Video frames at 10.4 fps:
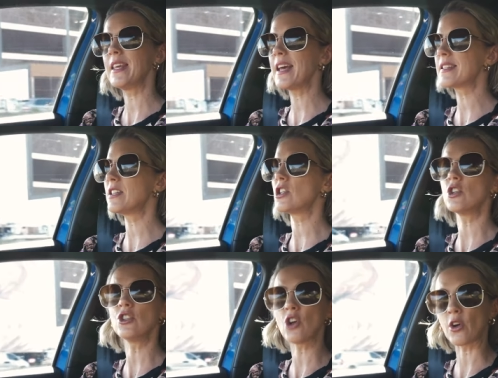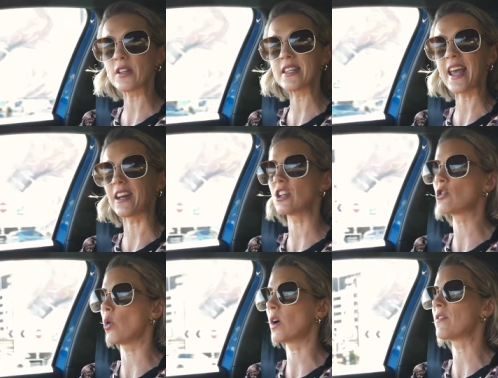Yes, you do notice the added
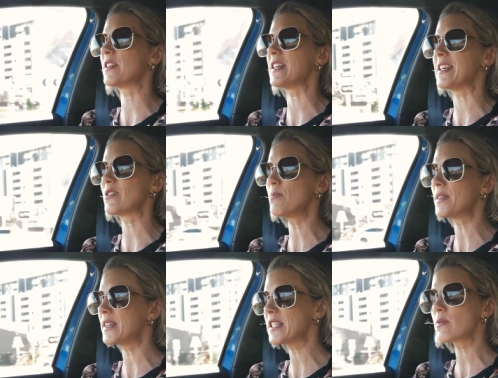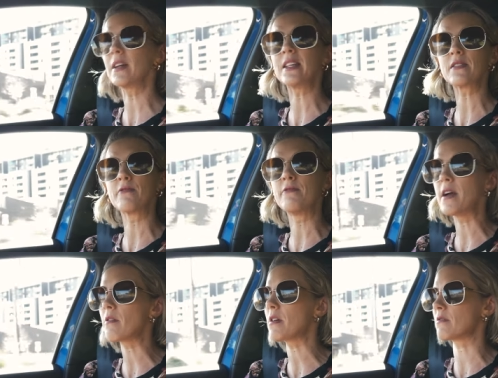torque of the diesel, but this one is
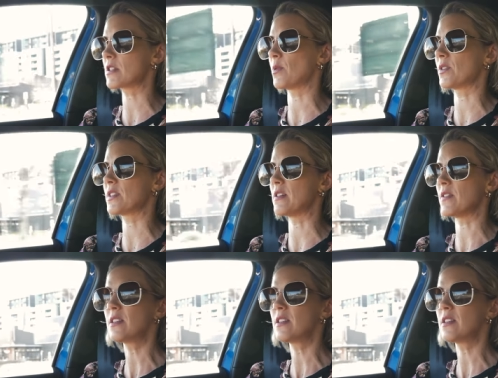very responsive.